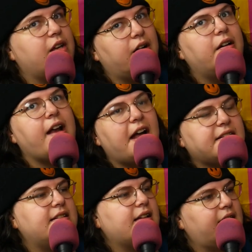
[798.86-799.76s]
there are
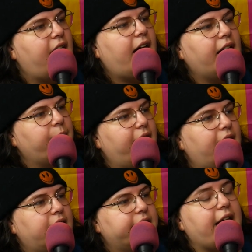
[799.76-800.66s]
Nazis on the
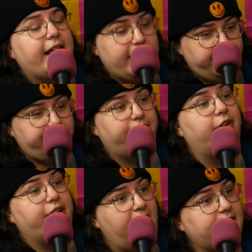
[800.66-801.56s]
highway, like in
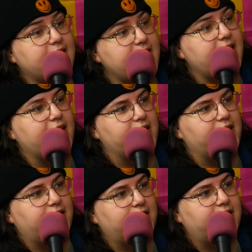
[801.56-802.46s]
full Nazi
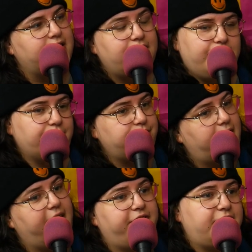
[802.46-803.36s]
year. Yes, he'll
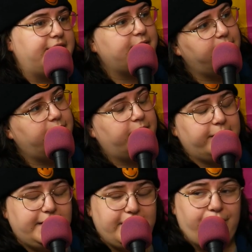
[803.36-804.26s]
drive to
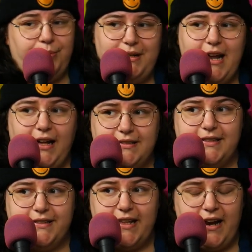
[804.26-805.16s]
school and there will be
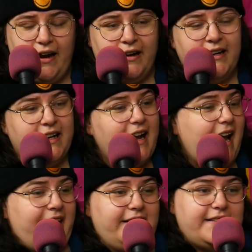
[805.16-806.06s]
Nazis there,
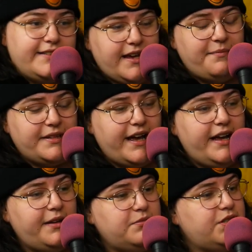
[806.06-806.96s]
and
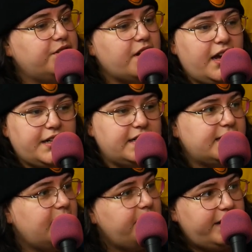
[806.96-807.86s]
sometimes you're talking to
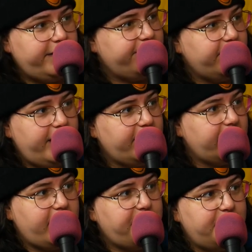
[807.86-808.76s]
somebody for like
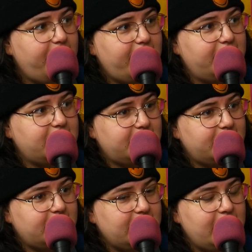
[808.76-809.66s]
a couple
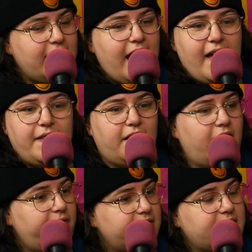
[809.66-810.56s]
months. Yeah. And then
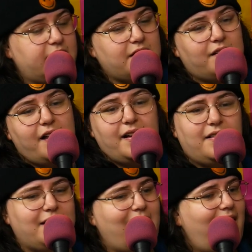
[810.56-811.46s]
all of a sudden they're like,
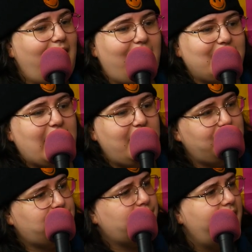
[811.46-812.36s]
yeah, I
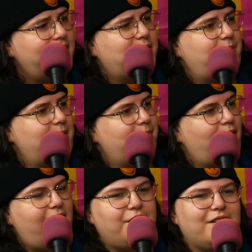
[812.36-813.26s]
hate trans
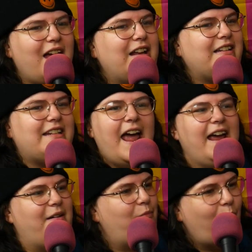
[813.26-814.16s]
people. And you're like,
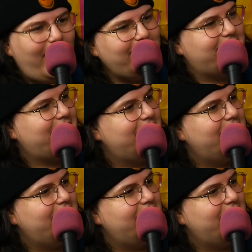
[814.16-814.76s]
damn, what?